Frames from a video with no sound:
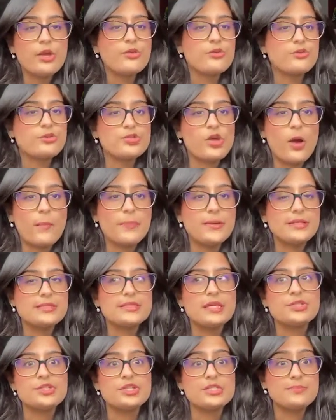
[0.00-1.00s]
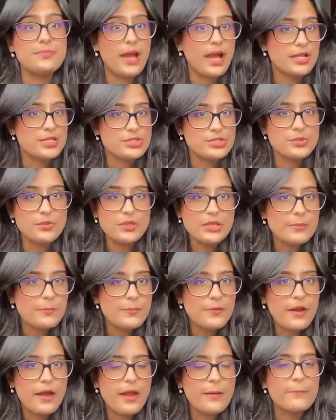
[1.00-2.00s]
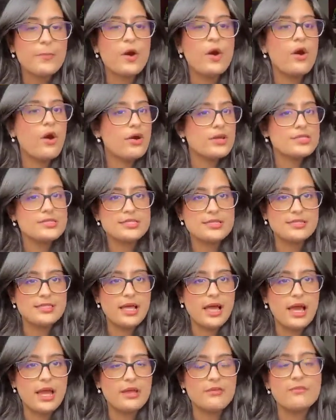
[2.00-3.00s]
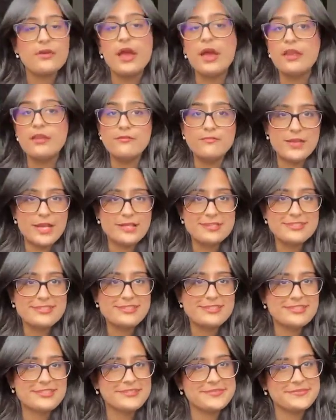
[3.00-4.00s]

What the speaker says: through topics such as back to uni prep, hostel life, and events.